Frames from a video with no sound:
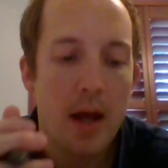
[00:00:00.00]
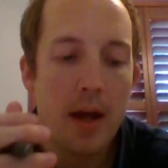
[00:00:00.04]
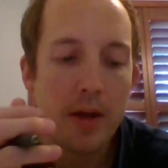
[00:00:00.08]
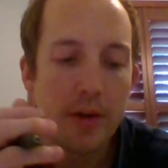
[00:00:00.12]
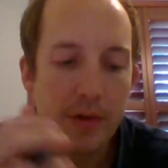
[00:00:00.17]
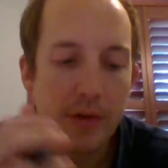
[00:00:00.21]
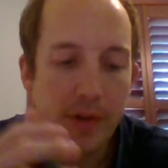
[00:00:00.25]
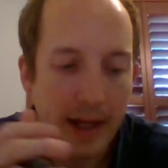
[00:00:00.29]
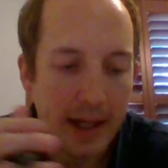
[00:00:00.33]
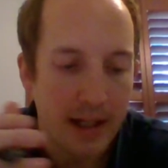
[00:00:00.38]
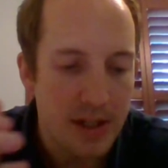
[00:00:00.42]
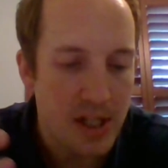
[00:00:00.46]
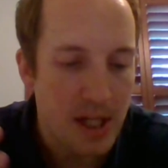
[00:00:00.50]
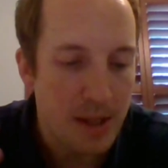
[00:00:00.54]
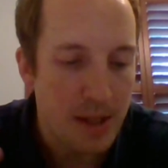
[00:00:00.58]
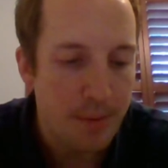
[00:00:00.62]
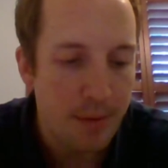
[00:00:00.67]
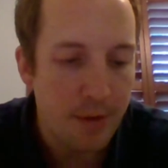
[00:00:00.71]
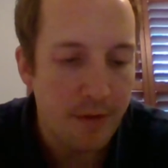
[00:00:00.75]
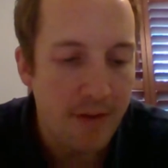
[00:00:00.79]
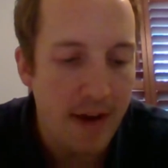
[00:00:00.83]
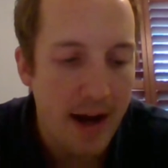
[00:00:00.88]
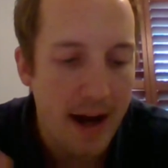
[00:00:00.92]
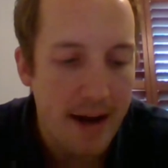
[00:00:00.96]
2
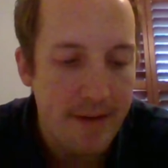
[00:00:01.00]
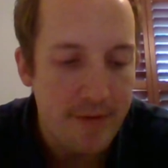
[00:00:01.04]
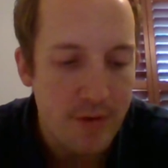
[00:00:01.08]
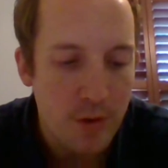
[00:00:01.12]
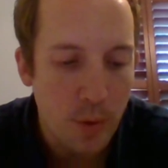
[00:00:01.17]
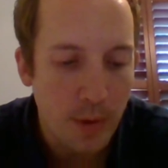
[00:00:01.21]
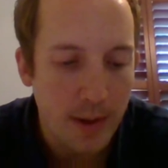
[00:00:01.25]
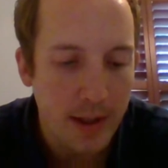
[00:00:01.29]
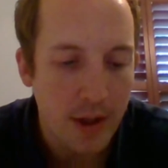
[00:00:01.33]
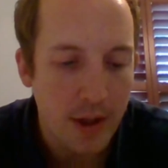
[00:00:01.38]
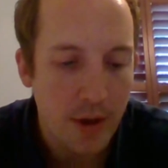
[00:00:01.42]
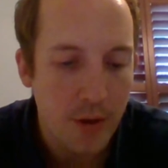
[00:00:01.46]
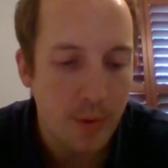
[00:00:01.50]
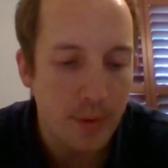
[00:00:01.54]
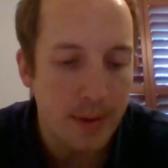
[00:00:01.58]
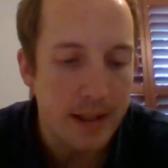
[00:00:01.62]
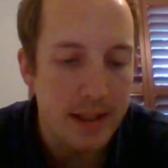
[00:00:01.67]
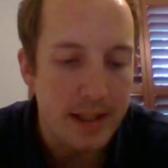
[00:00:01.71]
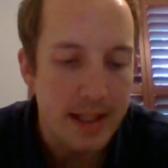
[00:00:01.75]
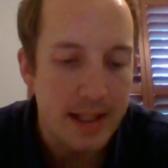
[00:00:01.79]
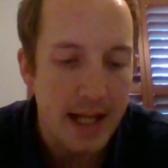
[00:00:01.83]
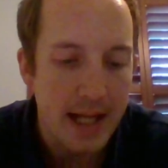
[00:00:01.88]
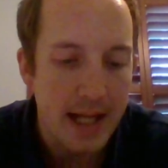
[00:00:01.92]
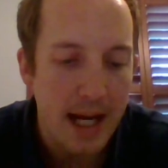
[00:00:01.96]
Samuel
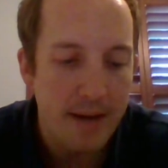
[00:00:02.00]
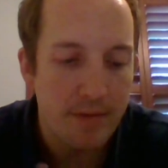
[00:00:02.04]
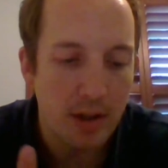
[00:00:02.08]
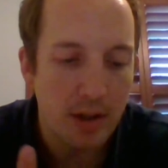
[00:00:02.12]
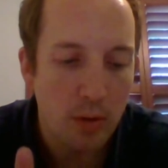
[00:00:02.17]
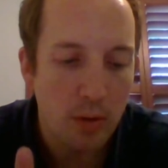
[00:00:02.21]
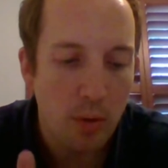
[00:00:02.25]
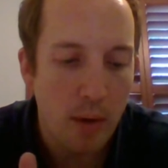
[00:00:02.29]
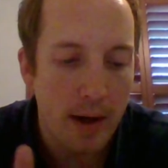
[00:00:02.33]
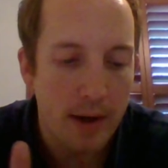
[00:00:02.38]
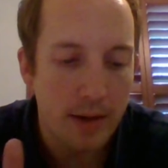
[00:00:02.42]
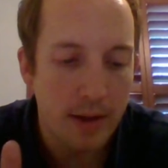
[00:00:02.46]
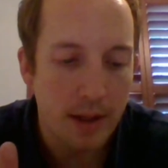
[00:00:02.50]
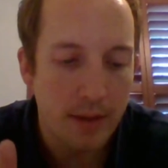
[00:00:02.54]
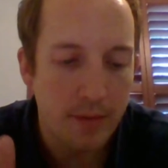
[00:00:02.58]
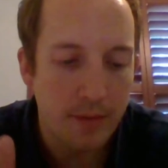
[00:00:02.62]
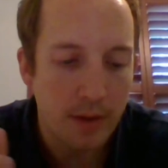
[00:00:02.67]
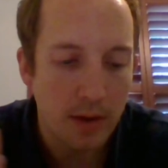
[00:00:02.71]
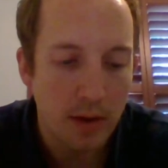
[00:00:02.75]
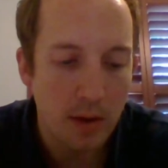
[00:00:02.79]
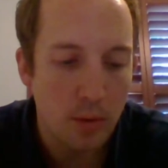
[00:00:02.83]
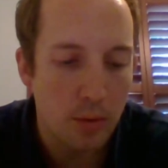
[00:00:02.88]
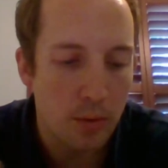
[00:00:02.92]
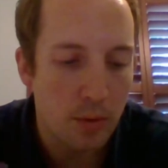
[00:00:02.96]
5:23, David inquired of
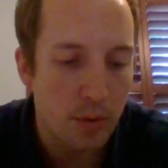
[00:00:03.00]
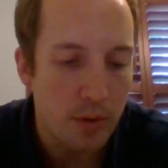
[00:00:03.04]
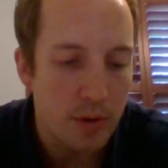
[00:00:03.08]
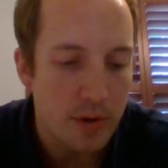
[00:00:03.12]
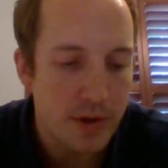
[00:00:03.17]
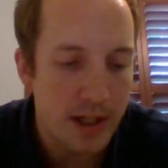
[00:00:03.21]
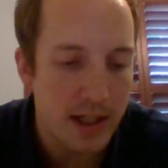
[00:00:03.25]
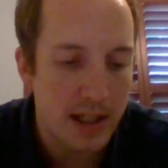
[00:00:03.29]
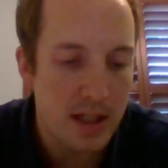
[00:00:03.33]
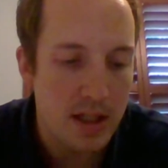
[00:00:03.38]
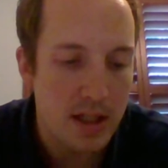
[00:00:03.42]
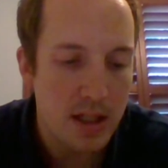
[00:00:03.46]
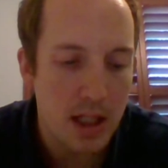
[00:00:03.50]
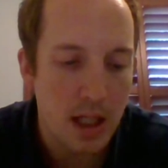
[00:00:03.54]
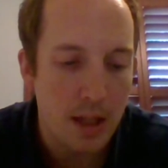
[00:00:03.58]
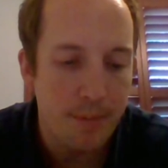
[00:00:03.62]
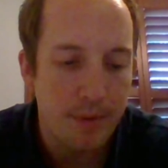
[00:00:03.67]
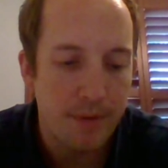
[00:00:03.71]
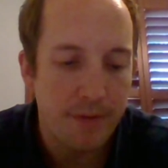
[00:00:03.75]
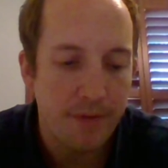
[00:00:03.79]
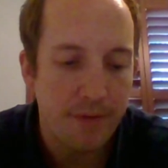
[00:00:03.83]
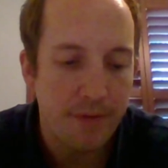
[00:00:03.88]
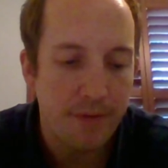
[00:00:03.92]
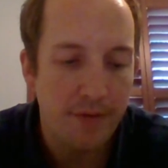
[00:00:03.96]
the Lord. 2
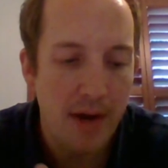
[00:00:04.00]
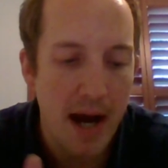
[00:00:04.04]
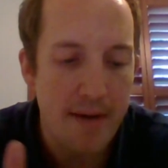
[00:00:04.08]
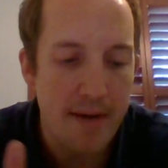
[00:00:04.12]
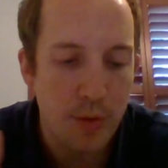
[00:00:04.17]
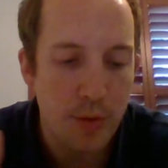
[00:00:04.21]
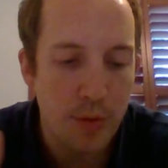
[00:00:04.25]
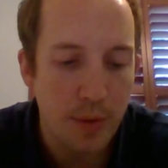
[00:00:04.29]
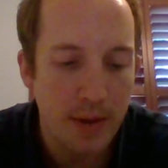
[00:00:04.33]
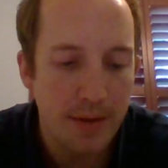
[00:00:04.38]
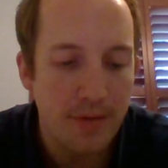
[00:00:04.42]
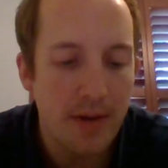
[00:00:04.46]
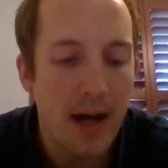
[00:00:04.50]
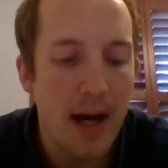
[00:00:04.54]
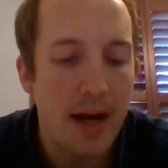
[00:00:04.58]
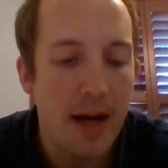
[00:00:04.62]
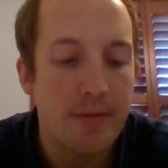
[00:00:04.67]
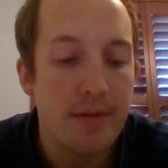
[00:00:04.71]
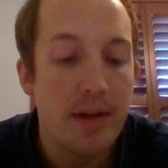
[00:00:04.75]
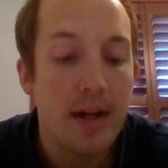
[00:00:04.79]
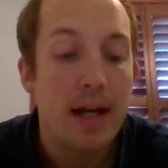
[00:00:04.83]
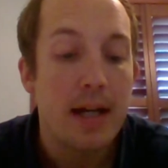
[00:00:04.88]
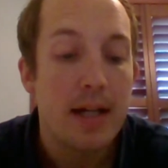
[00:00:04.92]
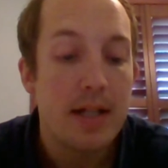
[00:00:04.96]
Samuel
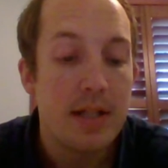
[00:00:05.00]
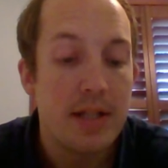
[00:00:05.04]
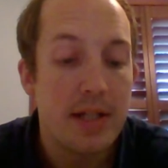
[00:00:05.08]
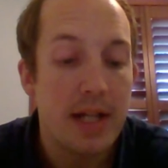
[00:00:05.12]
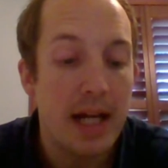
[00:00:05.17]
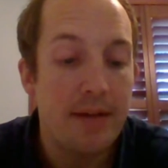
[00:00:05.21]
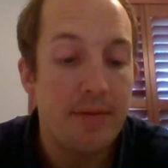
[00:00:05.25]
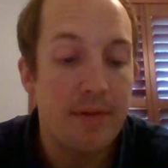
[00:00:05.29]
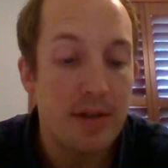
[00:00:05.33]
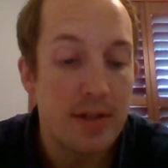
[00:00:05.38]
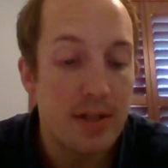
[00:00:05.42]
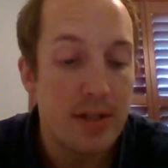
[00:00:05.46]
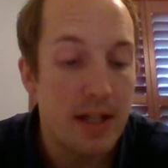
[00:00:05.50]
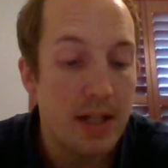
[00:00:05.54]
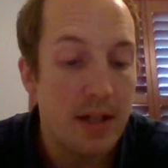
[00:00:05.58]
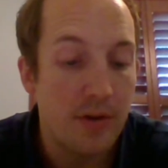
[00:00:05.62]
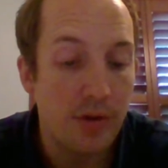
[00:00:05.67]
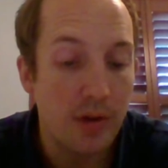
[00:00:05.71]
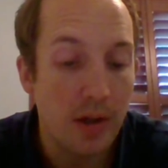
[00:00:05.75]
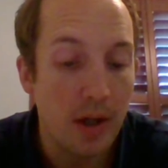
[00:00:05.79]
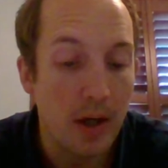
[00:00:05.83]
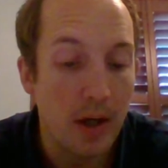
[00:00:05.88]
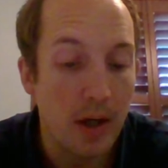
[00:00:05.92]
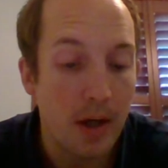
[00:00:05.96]
5:25, David did
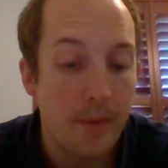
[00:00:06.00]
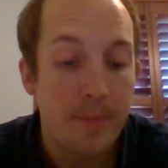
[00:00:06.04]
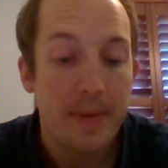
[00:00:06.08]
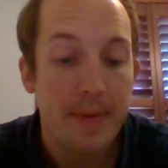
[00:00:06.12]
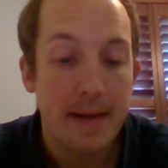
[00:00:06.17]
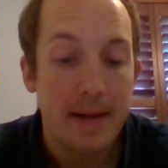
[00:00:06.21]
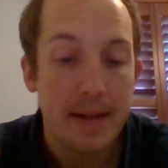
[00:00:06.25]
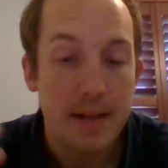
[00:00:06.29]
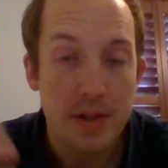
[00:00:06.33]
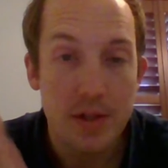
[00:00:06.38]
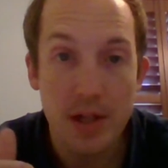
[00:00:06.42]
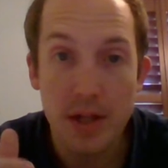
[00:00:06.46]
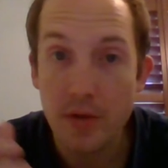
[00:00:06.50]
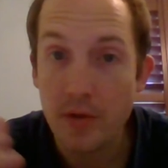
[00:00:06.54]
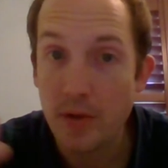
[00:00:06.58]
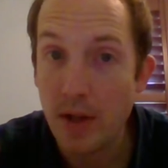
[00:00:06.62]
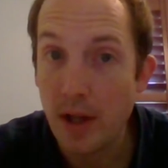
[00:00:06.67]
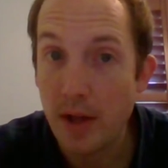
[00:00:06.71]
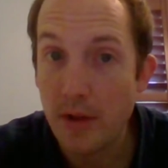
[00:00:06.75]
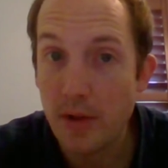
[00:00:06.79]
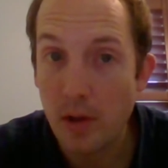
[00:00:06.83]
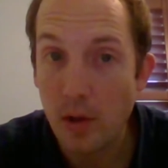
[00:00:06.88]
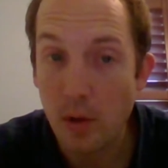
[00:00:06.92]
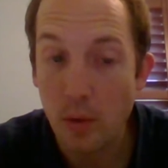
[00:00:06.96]
so just
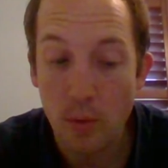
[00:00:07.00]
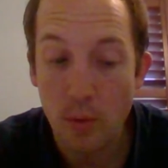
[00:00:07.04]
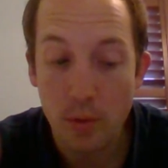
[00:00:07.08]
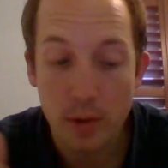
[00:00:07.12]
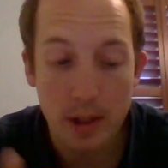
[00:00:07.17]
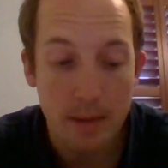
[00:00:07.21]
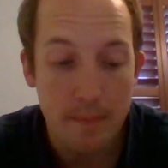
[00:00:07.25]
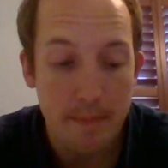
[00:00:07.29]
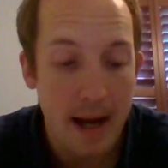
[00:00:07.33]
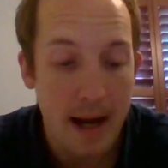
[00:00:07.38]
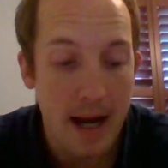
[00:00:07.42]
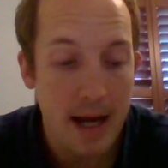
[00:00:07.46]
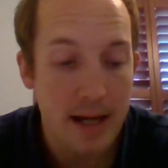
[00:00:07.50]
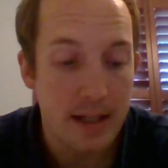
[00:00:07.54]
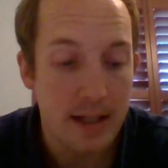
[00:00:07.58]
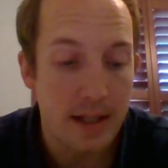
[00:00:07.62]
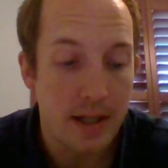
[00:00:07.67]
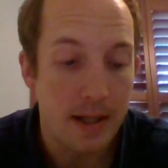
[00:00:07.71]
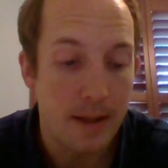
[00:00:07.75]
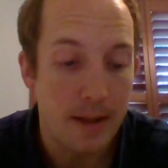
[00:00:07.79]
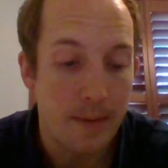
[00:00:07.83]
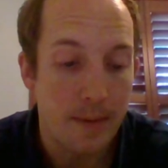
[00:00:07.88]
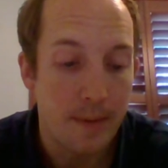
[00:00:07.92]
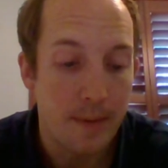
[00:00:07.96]
as the Lord
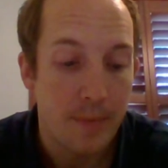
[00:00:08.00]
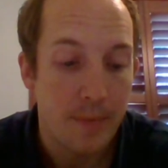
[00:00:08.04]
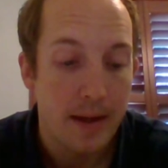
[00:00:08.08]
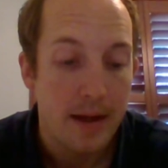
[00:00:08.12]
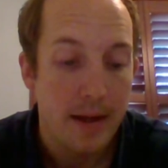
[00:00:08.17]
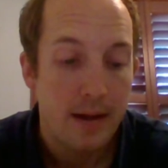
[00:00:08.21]
commanded him.